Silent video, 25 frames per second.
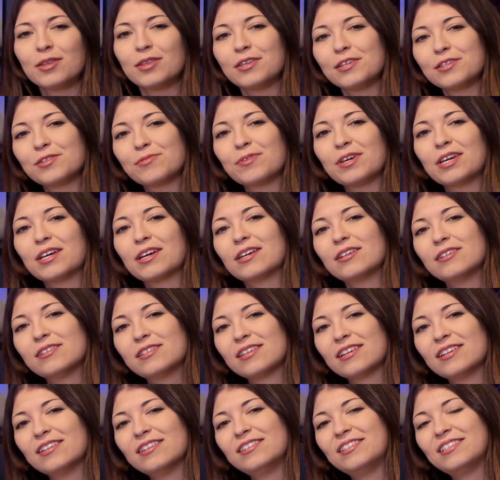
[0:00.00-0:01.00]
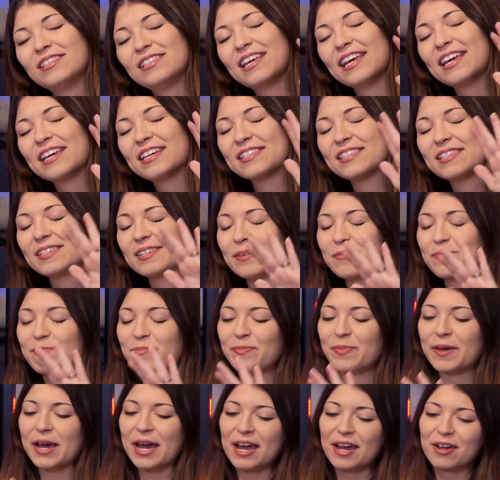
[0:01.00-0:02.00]
This week I decided to take a
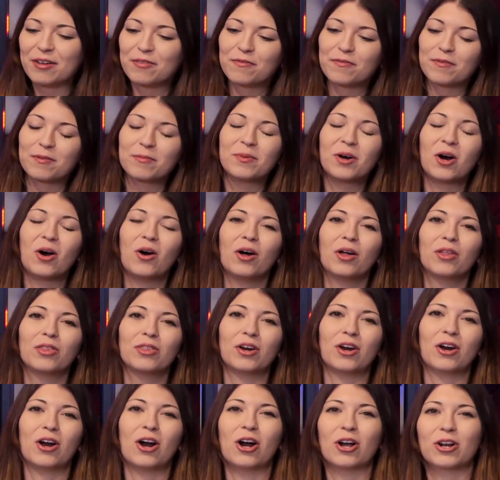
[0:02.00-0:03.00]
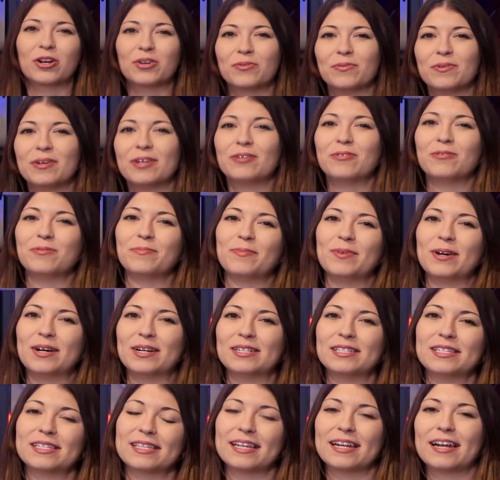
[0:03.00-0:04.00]
step back from all the Arduino
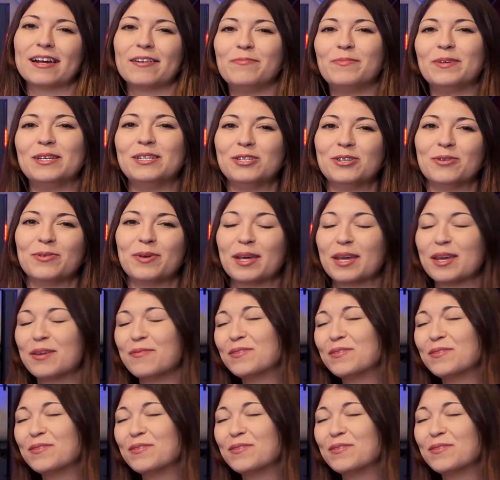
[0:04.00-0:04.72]
mods that I've been doing,